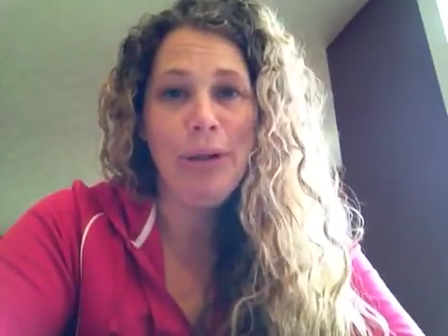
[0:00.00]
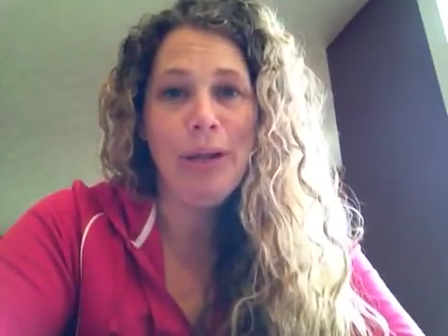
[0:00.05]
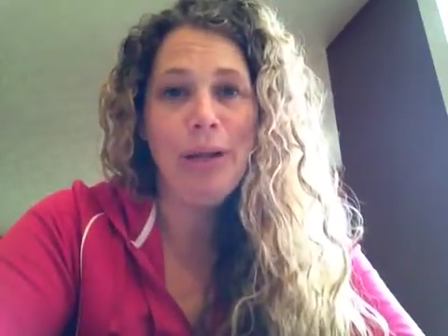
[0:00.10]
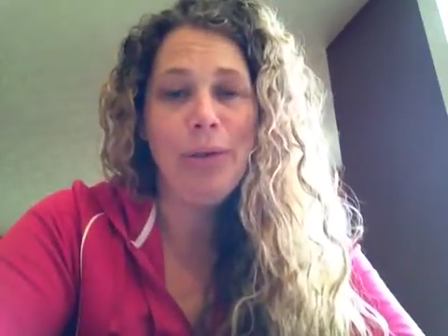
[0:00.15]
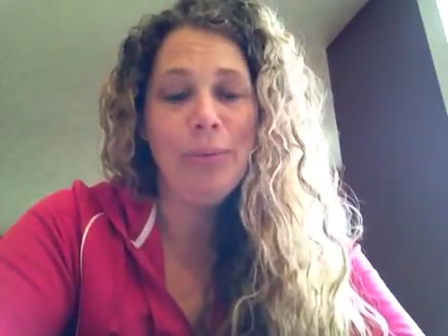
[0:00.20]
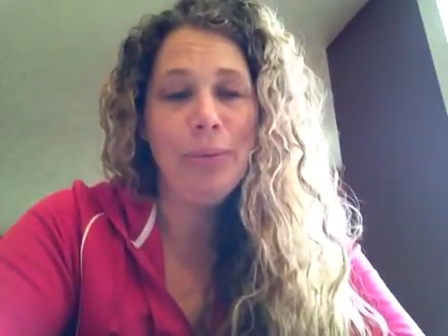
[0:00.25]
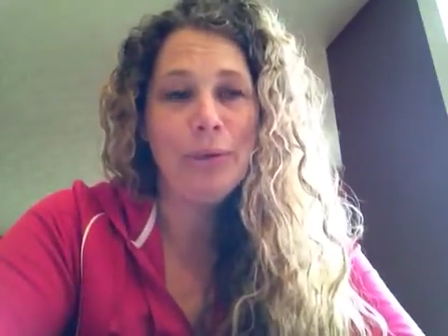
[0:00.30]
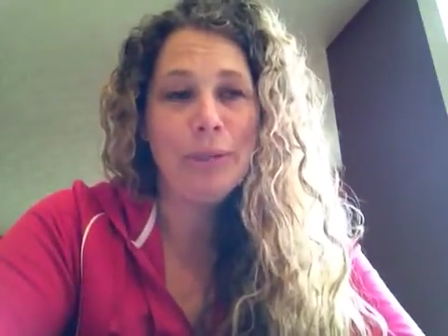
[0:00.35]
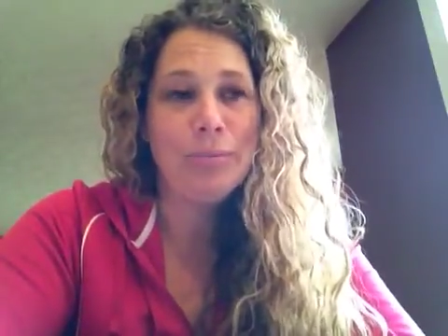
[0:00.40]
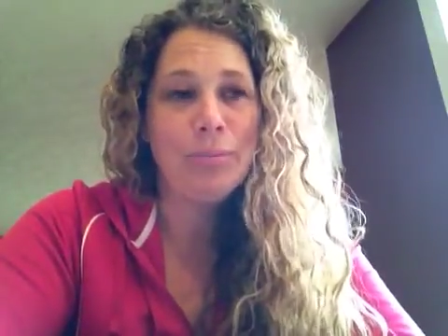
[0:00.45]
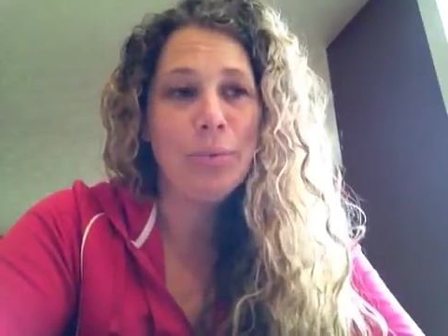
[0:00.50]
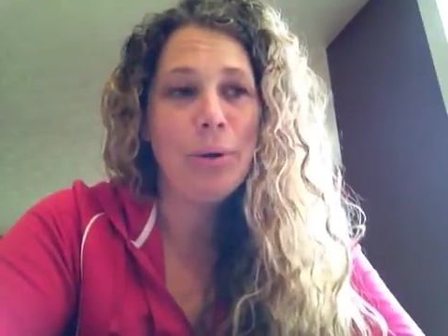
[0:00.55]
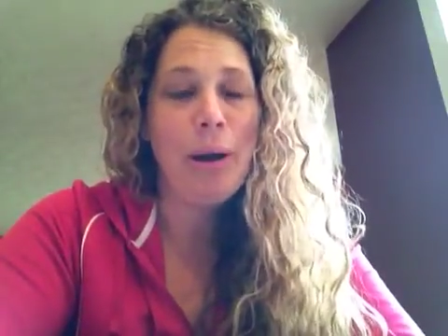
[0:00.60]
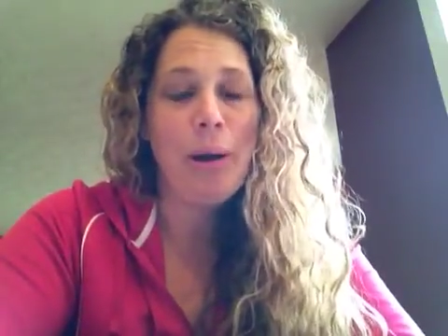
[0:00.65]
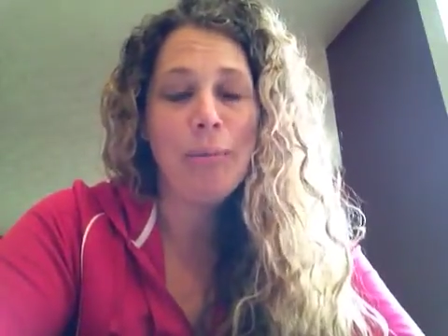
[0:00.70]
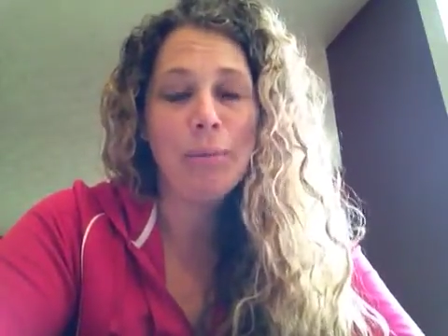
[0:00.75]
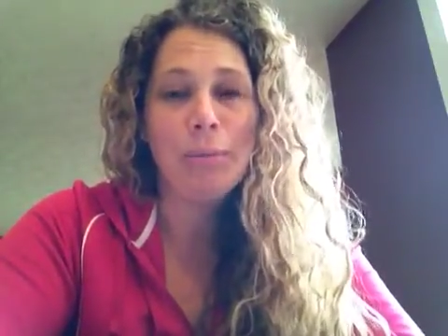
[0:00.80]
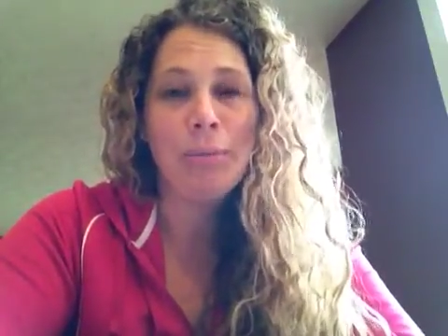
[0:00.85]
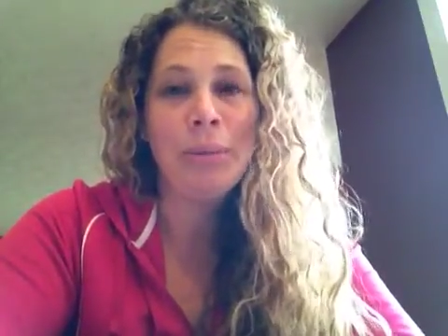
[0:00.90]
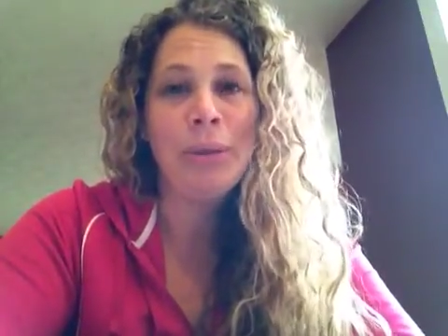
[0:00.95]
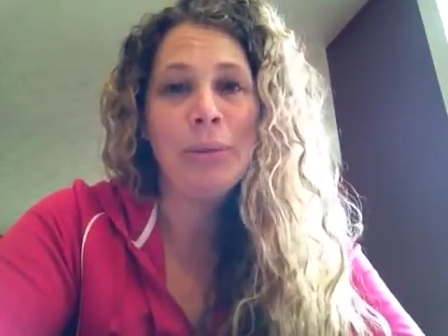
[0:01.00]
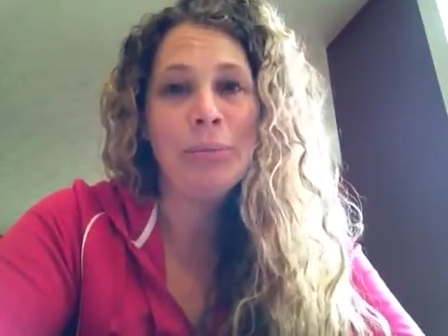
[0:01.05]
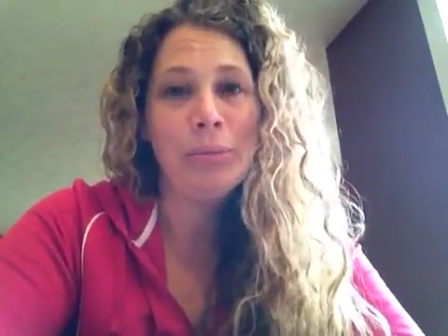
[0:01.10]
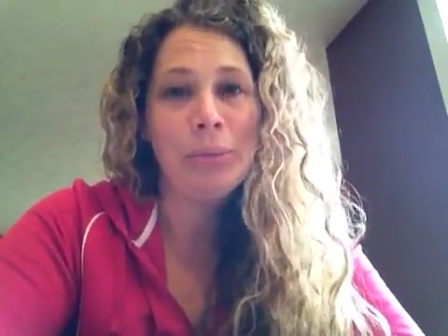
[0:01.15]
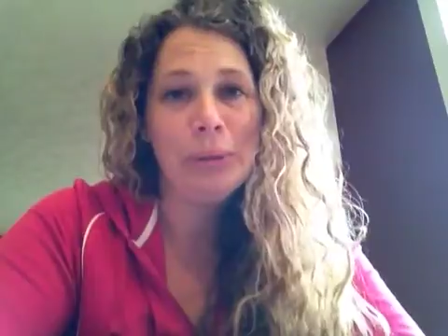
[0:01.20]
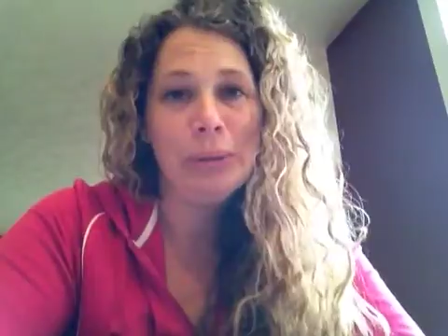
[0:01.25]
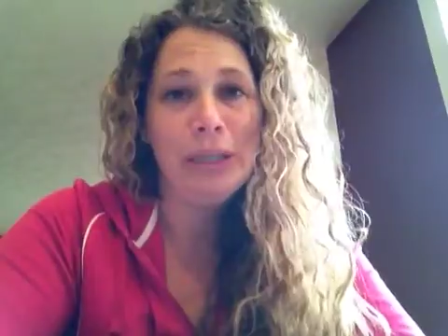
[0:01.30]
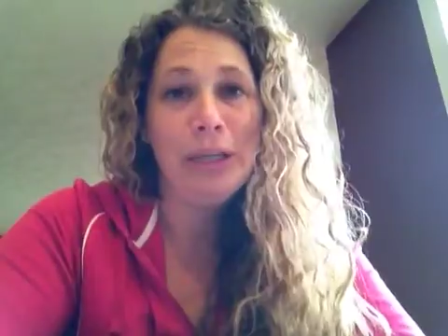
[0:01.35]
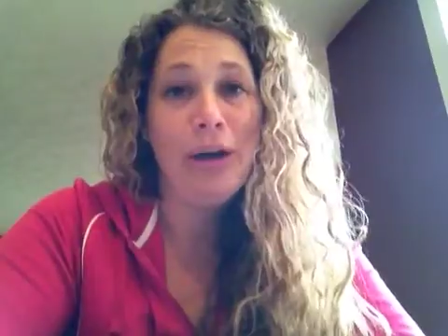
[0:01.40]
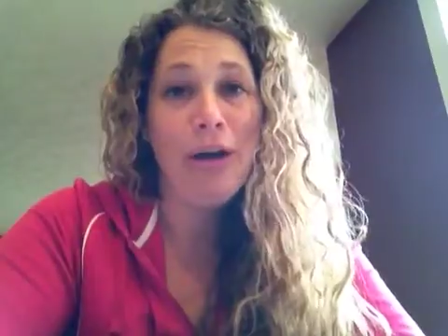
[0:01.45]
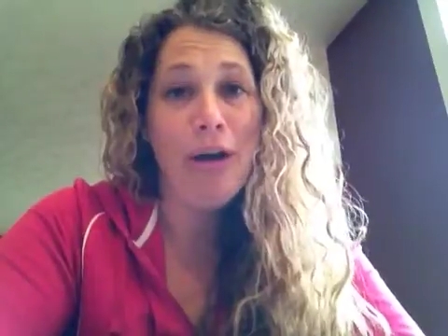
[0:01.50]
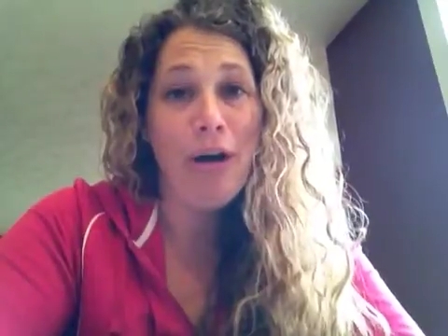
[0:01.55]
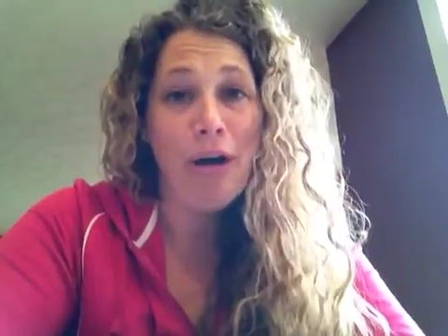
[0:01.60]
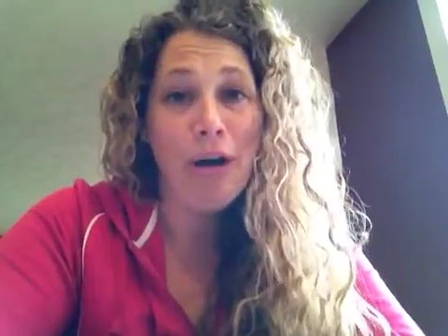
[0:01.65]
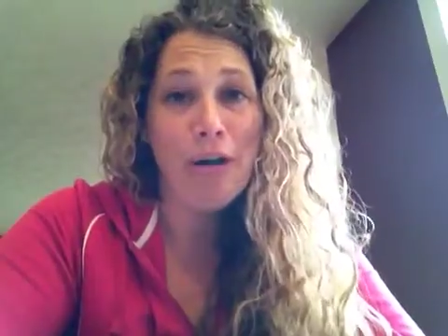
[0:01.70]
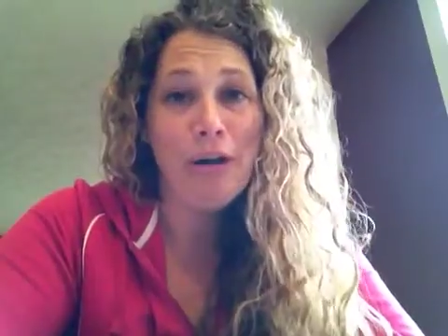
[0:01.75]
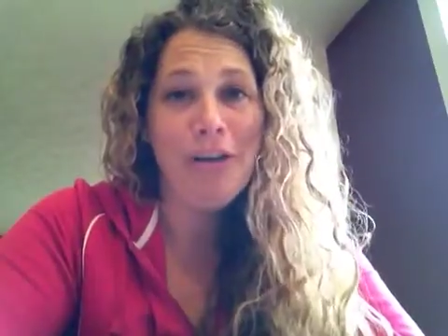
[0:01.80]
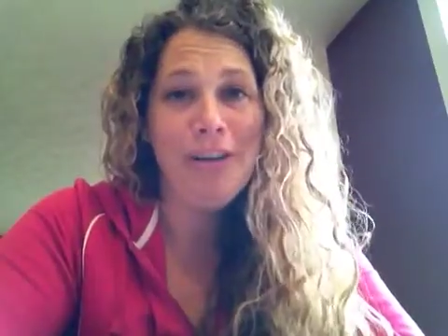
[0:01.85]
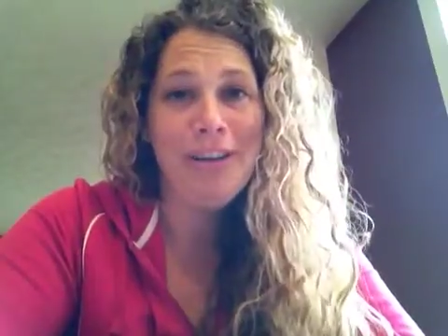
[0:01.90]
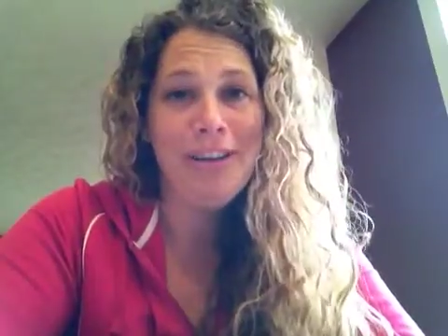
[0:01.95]
it was probably really
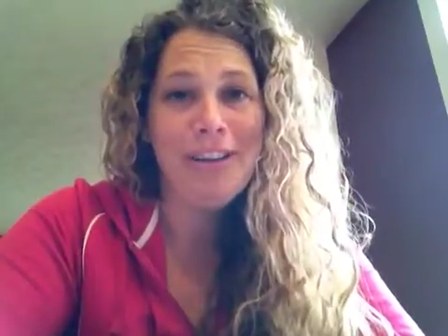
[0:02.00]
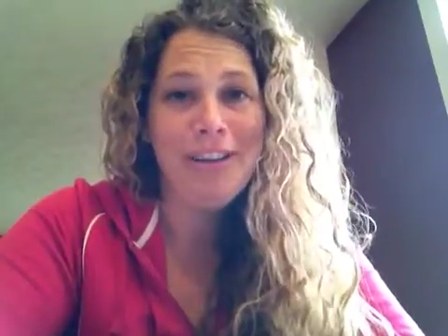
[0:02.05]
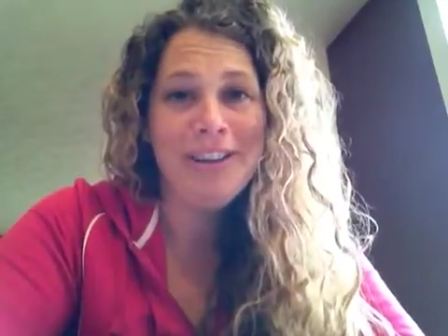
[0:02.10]
hard